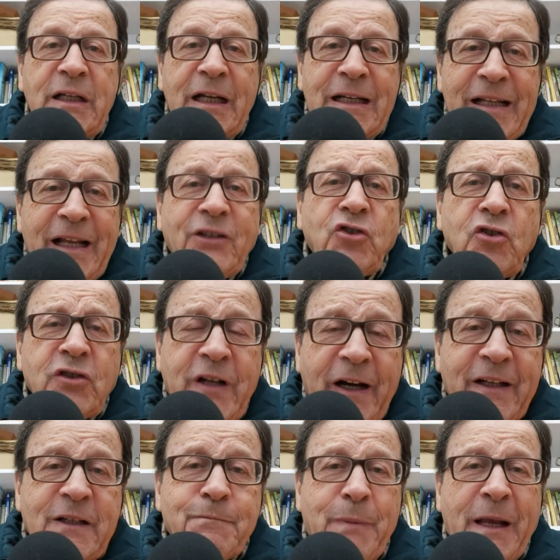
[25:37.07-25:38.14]
Elections
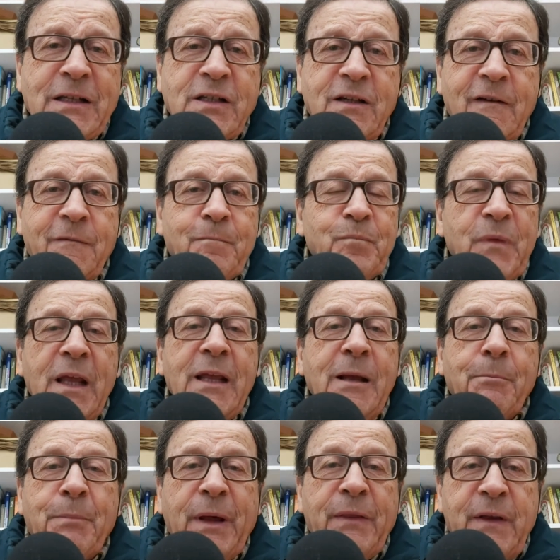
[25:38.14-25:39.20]
are expensive,
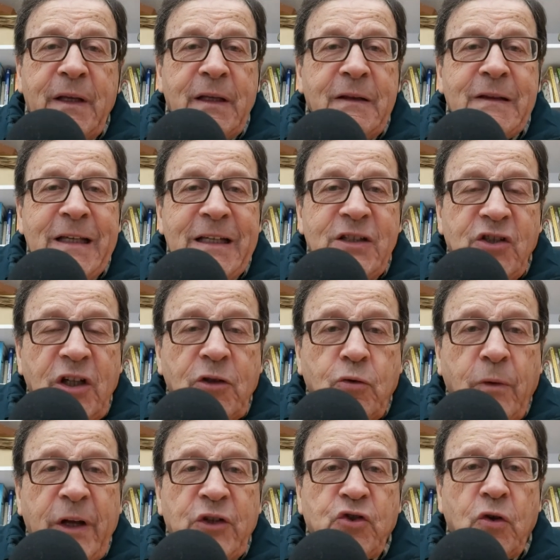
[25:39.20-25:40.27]
but the, this
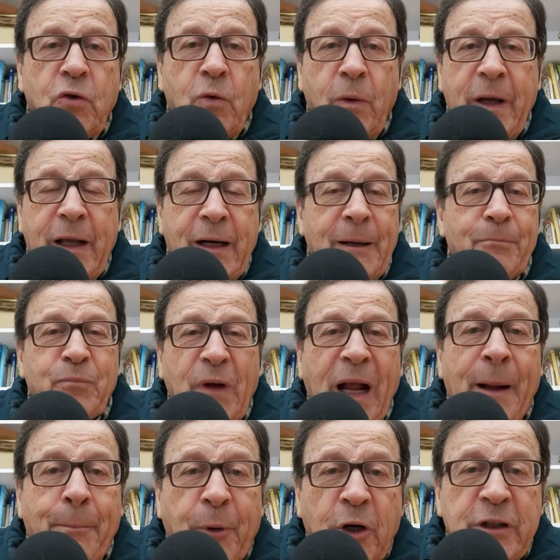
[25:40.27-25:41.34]
situation where
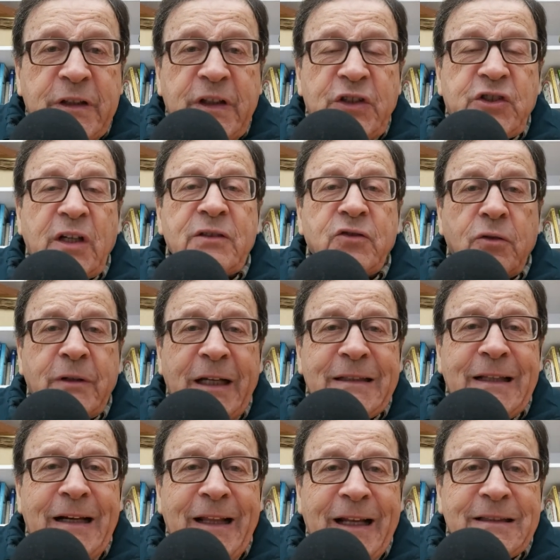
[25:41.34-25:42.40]
a politician to
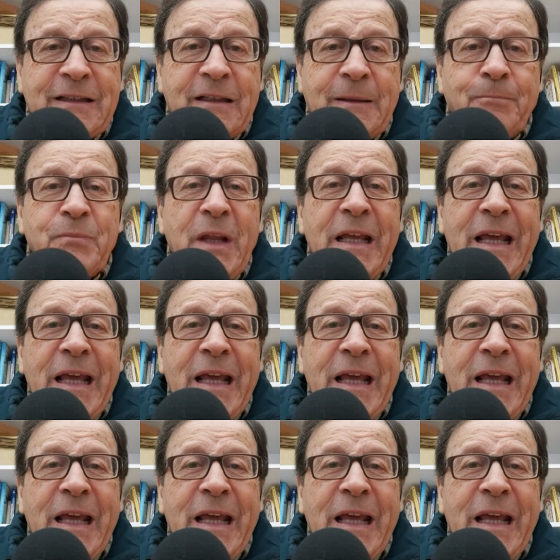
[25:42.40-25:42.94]
get elected